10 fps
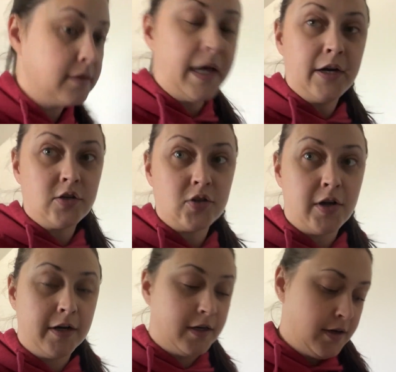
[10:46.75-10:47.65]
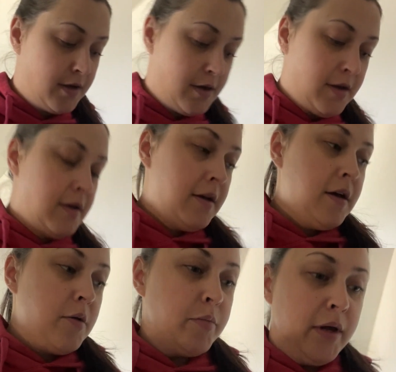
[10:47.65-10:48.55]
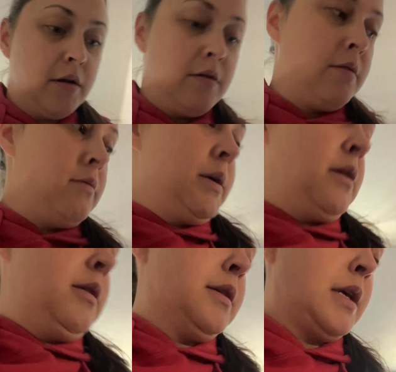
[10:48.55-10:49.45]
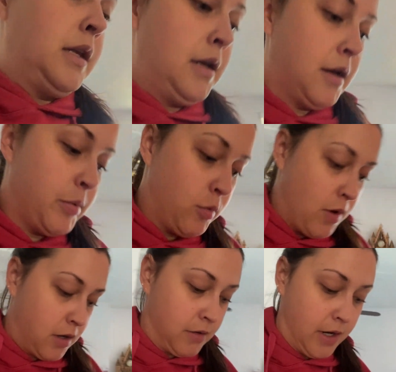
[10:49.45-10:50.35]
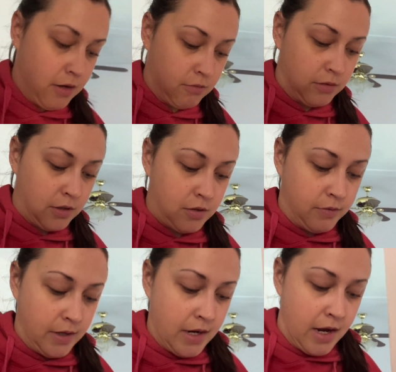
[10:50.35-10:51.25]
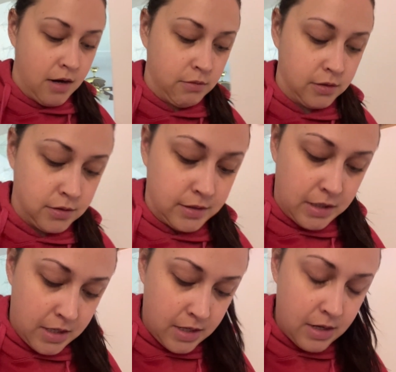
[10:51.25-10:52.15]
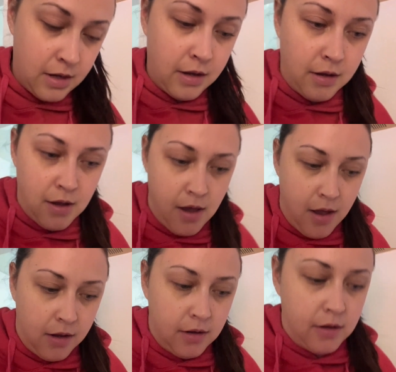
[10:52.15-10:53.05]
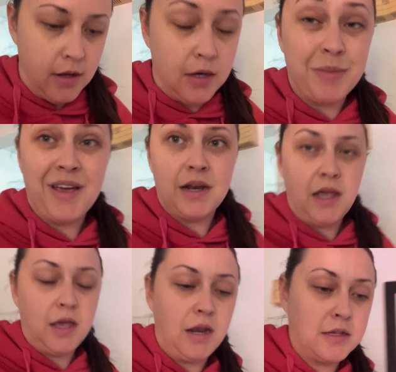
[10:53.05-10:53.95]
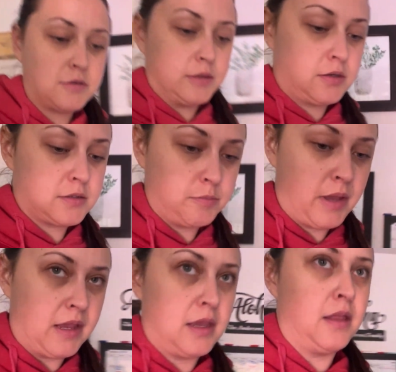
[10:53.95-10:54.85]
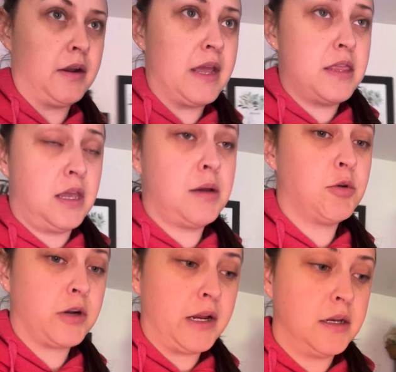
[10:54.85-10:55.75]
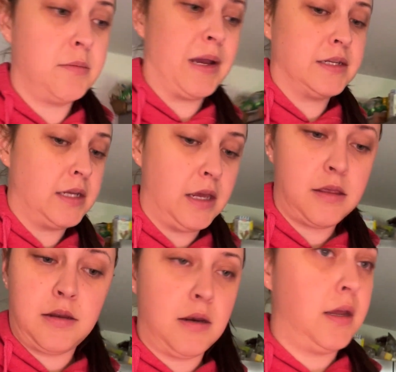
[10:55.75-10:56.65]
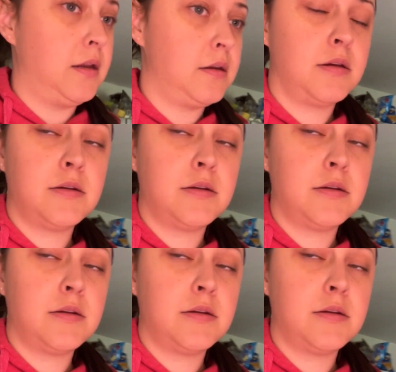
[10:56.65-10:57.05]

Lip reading: layers on. But oh my goodness, I need to get up and walk around. 3 hours and I'm getting a headache, so I took some painkiller. I think I'm grinding my teeth at night.